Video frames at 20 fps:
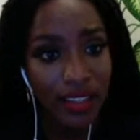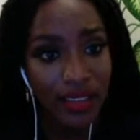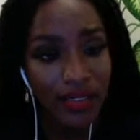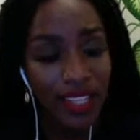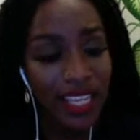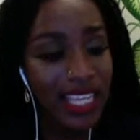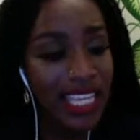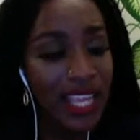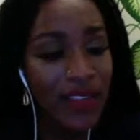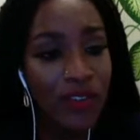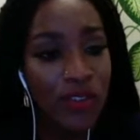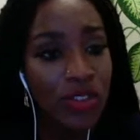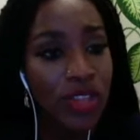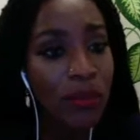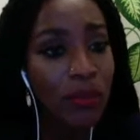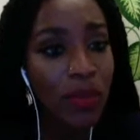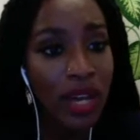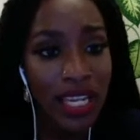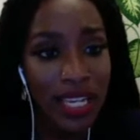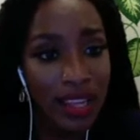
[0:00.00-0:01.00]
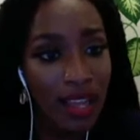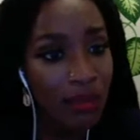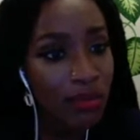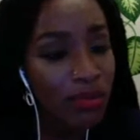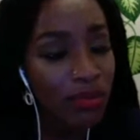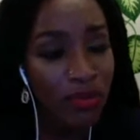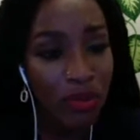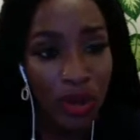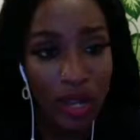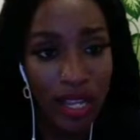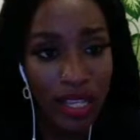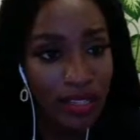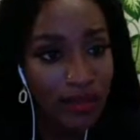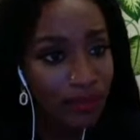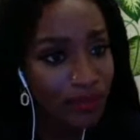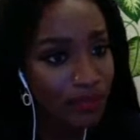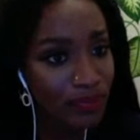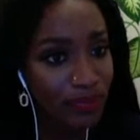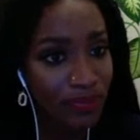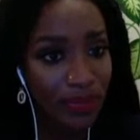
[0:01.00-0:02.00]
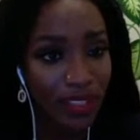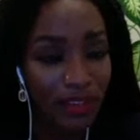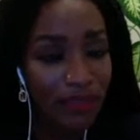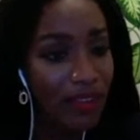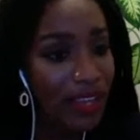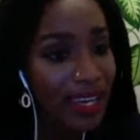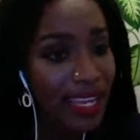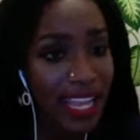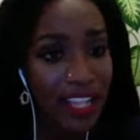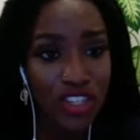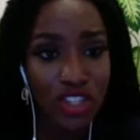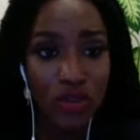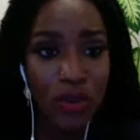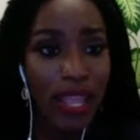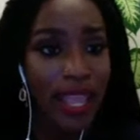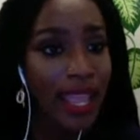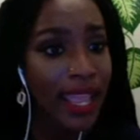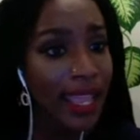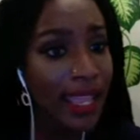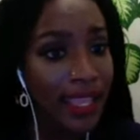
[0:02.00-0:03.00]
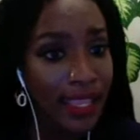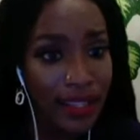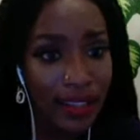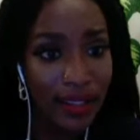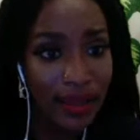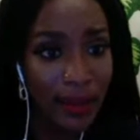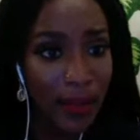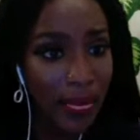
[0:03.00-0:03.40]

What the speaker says: They give you the money up front, financial aid,